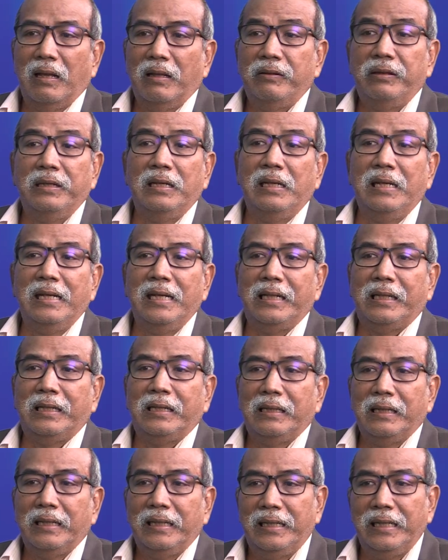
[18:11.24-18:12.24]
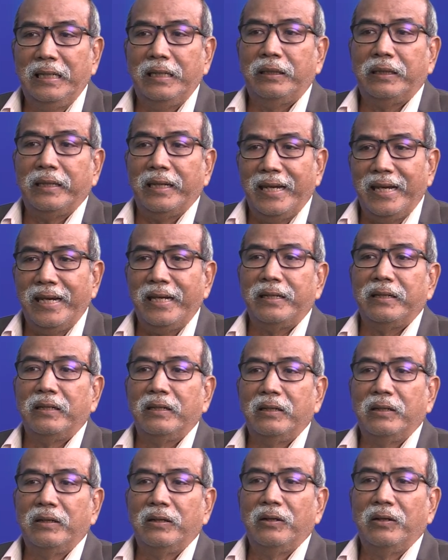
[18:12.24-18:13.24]
release his 8
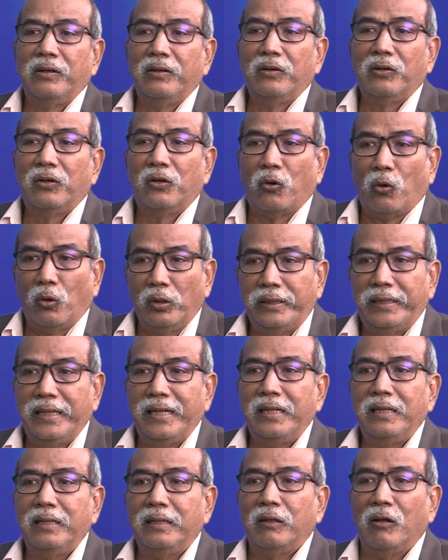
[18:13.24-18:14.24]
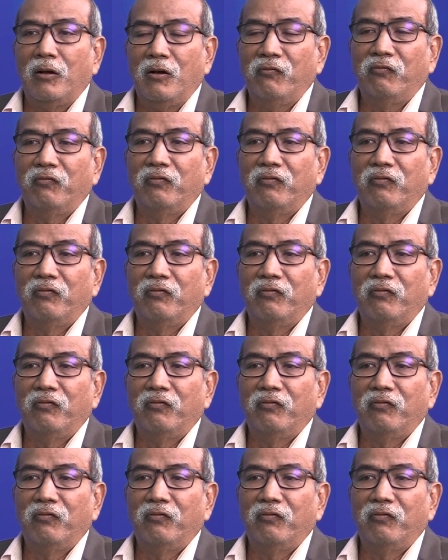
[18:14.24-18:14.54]
containers of